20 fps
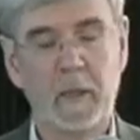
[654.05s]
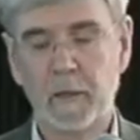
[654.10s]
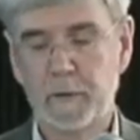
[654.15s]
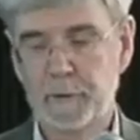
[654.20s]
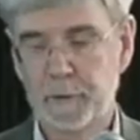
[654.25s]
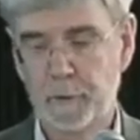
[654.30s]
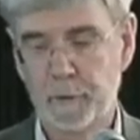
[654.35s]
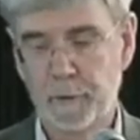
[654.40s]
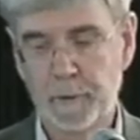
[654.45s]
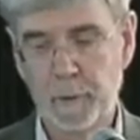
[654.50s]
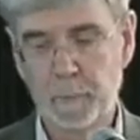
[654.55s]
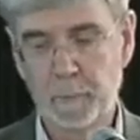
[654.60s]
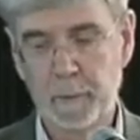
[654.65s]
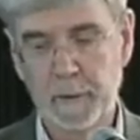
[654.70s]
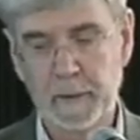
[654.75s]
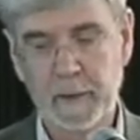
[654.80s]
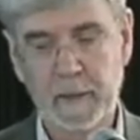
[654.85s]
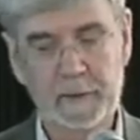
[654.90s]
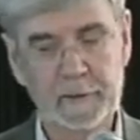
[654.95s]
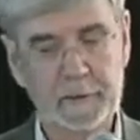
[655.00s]
so the
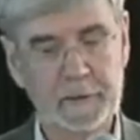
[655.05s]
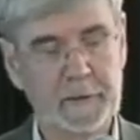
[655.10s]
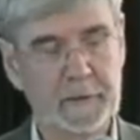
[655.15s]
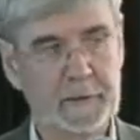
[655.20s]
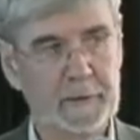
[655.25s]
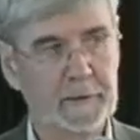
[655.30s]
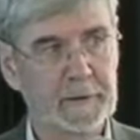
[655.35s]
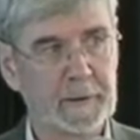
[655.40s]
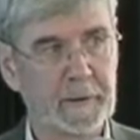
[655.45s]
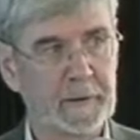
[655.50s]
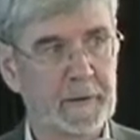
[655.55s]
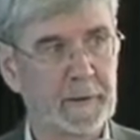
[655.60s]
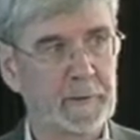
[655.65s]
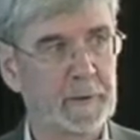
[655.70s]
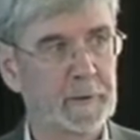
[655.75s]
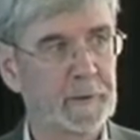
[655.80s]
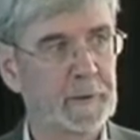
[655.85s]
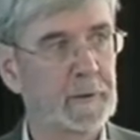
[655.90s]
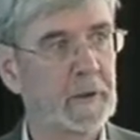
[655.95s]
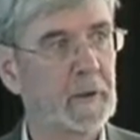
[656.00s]
implication is that there
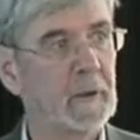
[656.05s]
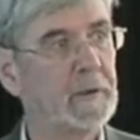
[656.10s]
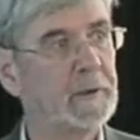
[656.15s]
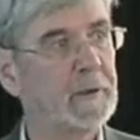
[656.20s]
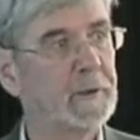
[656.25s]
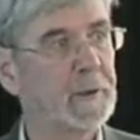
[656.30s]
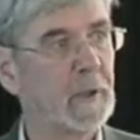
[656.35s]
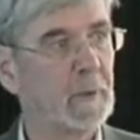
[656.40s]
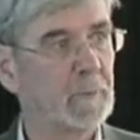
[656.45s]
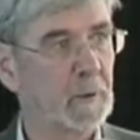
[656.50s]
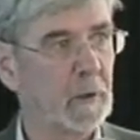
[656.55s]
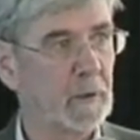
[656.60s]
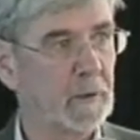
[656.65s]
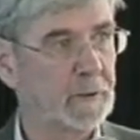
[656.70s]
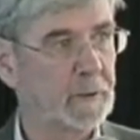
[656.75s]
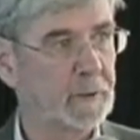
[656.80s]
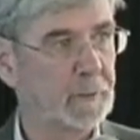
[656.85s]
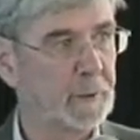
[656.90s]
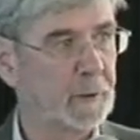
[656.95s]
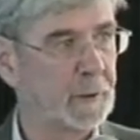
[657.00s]
was some
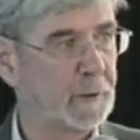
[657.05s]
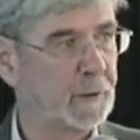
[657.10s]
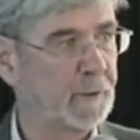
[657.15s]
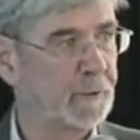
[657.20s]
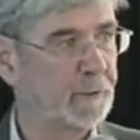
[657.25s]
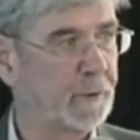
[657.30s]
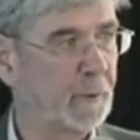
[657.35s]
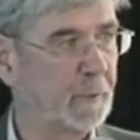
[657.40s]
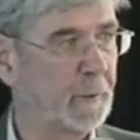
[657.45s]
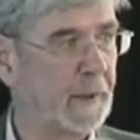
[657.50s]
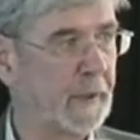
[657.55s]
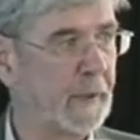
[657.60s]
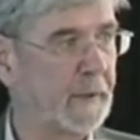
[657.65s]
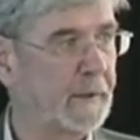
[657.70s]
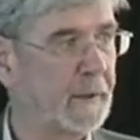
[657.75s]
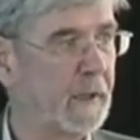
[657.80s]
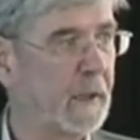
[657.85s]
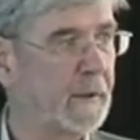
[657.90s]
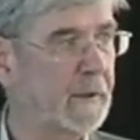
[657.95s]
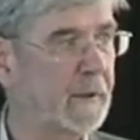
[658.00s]
contribution from the
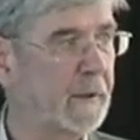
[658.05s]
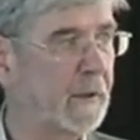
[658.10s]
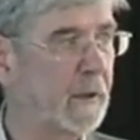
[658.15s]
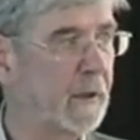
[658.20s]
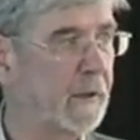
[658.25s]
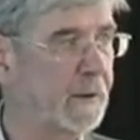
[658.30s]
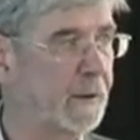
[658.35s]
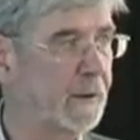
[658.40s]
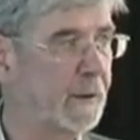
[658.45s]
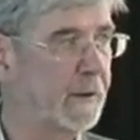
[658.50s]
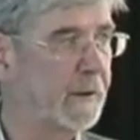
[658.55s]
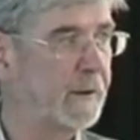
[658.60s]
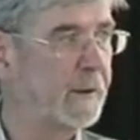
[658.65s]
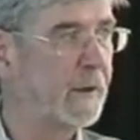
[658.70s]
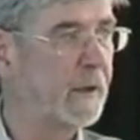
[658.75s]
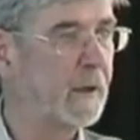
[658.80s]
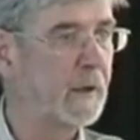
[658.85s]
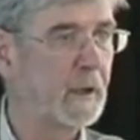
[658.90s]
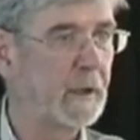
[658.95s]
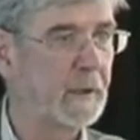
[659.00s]
Antarctic ice sheet
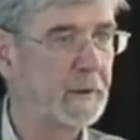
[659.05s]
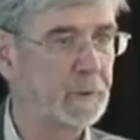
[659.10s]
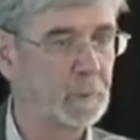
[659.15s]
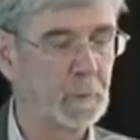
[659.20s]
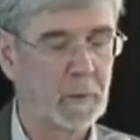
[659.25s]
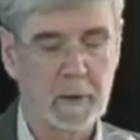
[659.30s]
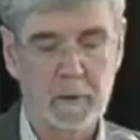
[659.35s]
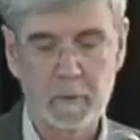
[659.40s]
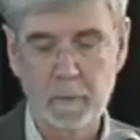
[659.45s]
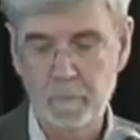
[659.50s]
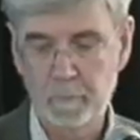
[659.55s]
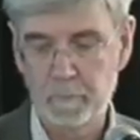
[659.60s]
as well.